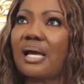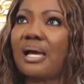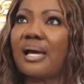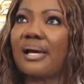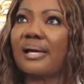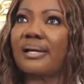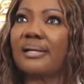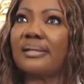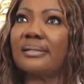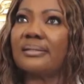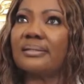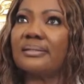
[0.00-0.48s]

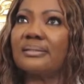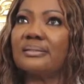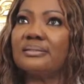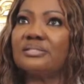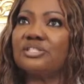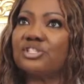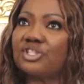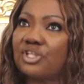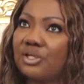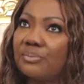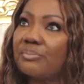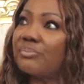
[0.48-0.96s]
I
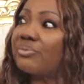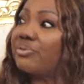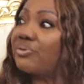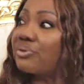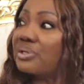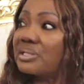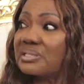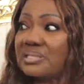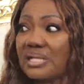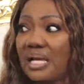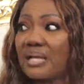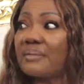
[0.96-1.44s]
gym
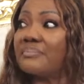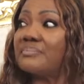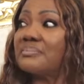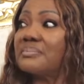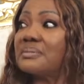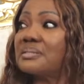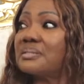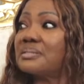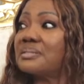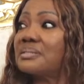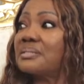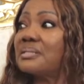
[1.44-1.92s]
3
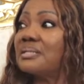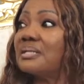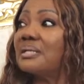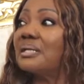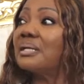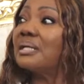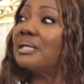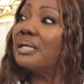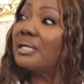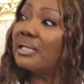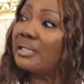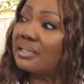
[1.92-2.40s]
times
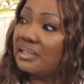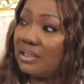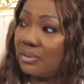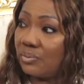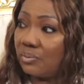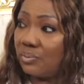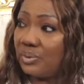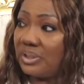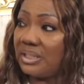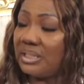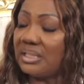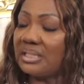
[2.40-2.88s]
in a
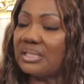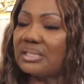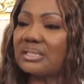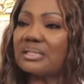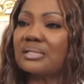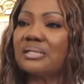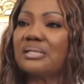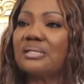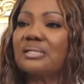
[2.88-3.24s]
week,